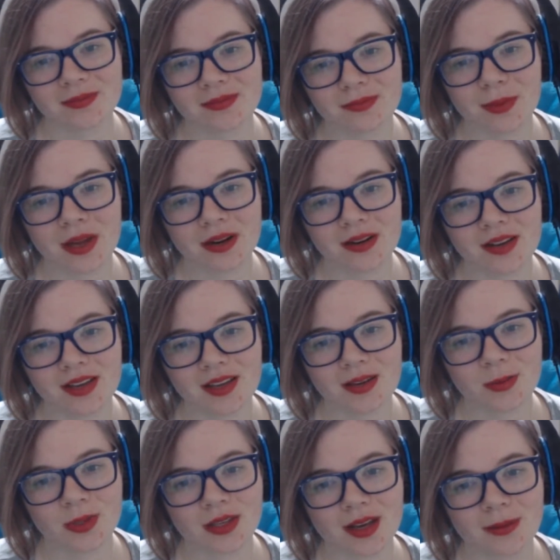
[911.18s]
better to eat
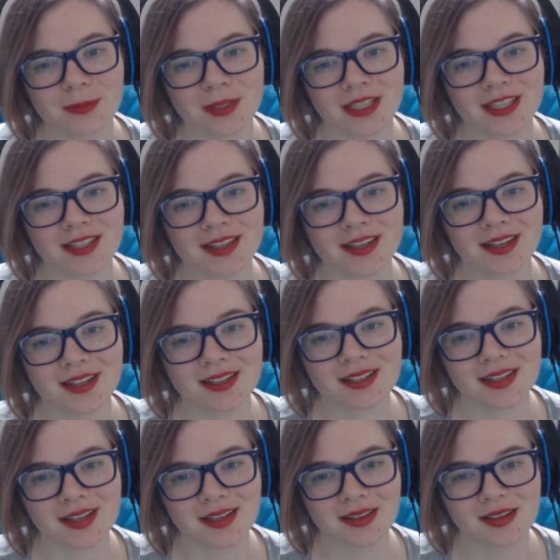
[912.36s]
with company than it is
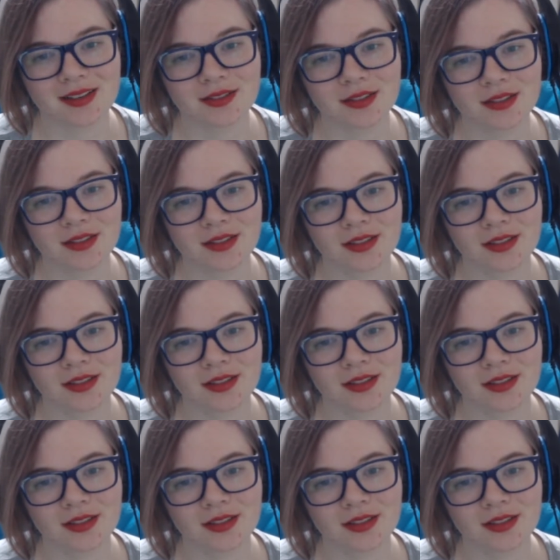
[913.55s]
to eat alone.